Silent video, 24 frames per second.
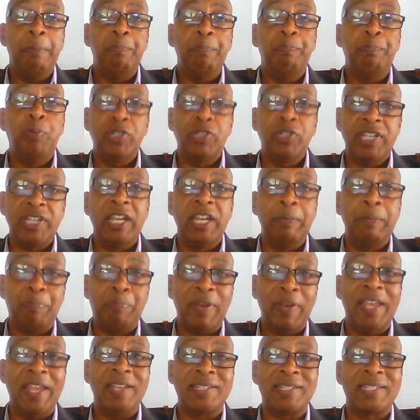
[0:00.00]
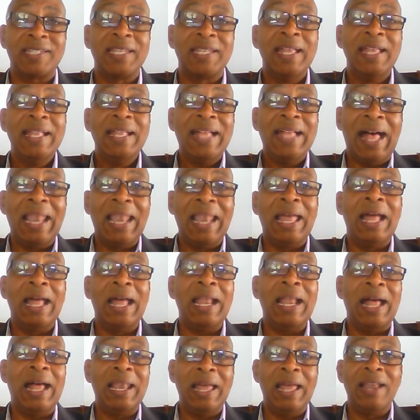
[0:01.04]
putting in place a
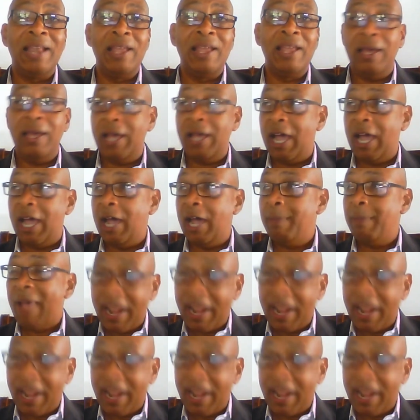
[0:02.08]
lot of